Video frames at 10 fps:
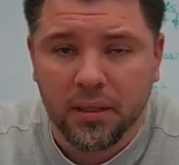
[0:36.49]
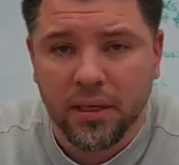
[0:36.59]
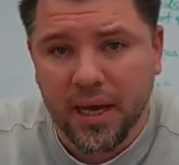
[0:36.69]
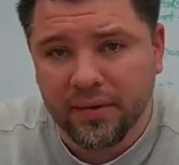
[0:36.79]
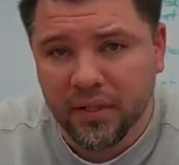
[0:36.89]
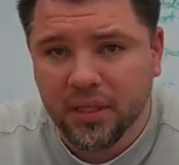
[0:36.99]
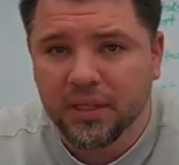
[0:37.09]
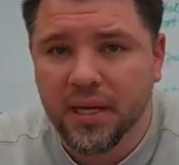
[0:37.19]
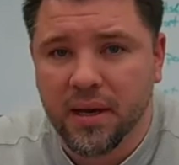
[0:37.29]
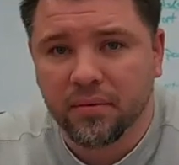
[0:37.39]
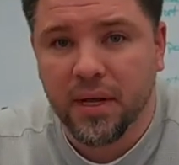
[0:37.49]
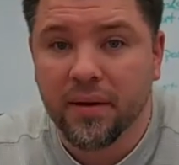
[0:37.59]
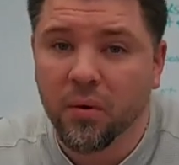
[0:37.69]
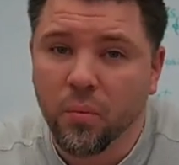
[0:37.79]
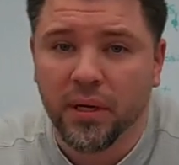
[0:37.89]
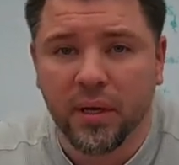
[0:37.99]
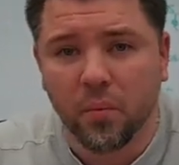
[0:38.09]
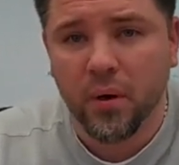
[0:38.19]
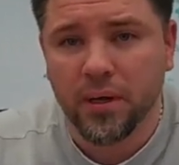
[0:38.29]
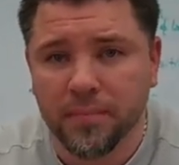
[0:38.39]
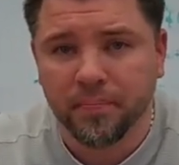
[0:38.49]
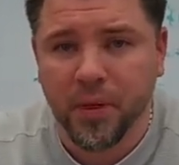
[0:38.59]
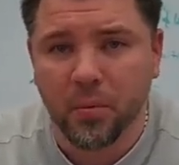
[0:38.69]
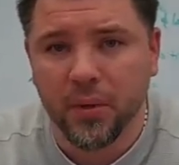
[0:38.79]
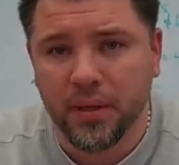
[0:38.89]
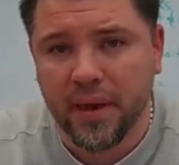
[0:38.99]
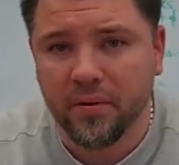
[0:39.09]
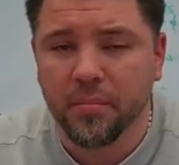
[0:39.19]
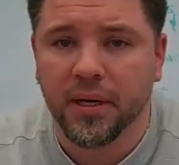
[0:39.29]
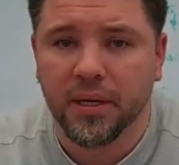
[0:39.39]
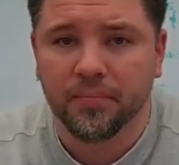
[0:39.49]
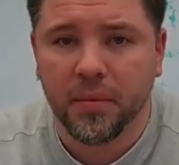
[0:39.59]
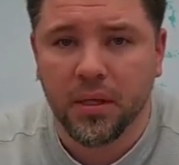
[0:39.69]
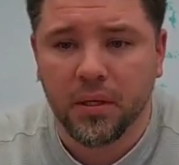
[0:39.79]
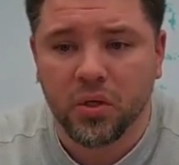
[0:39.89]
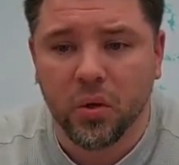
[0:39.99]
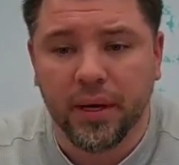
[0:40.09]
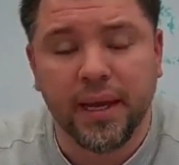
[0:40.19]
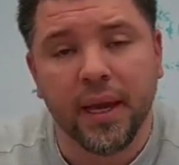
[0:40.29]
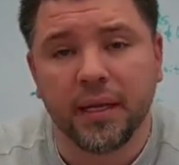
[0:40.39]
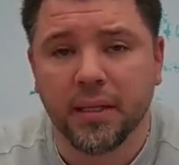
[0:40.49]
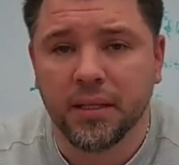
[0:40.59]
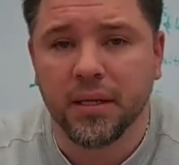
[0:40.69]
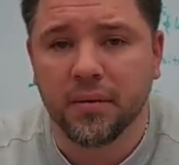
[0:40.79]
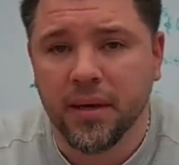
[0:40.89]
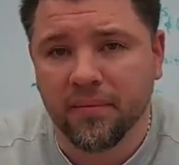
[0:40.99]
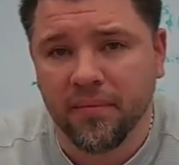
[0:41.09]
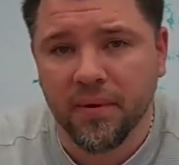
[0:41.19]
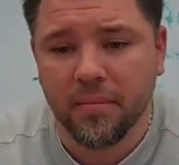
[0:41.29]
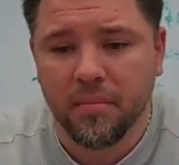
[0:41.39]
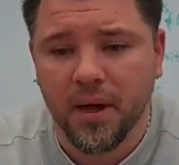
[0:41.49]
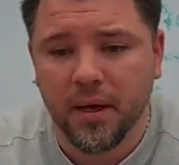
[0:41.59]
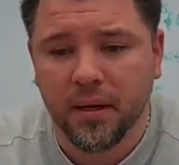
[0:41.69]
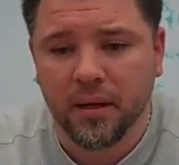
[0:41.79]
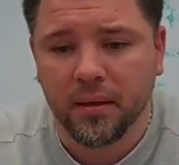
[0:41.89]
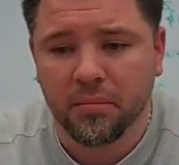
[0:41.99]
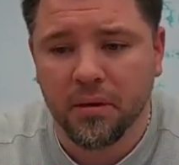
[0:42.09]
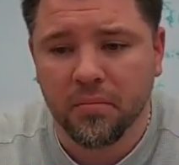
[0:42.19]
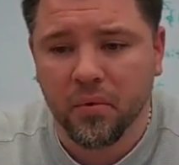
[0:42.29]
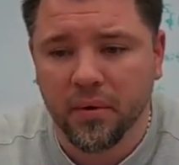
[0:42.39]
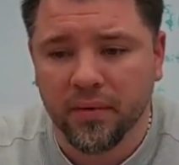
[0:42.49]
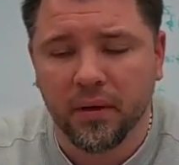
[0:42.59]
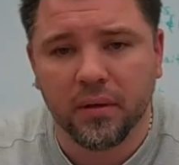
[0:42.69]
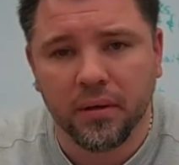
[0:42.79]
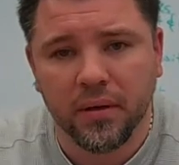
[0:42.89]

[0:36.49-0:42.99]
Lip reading: to have a sit down, have a one-on-one with everybody so I can get to know them from a little bit more of a